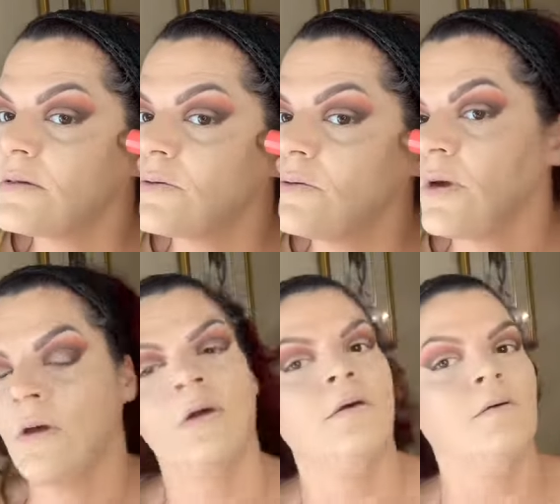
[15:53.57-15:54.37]
to
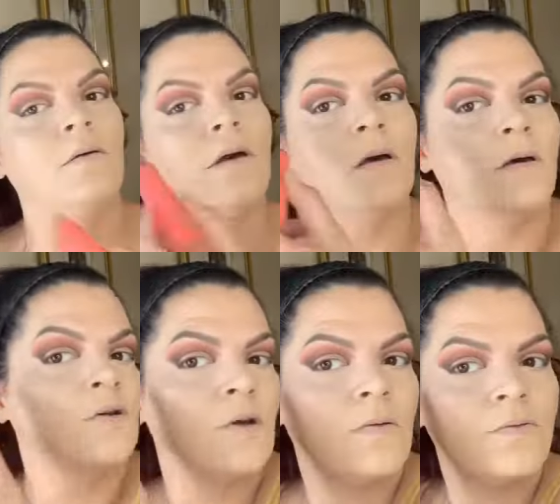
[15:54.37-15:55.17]

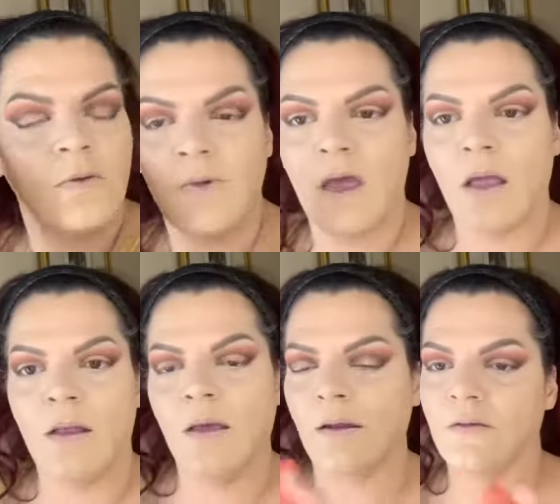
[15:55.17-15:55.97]
show to be
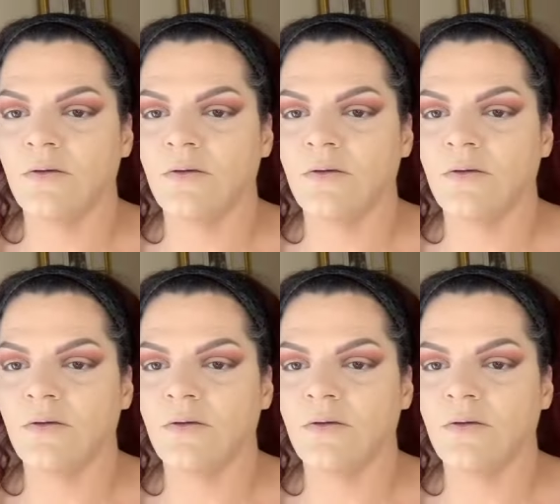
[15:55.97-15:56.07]
highlighted.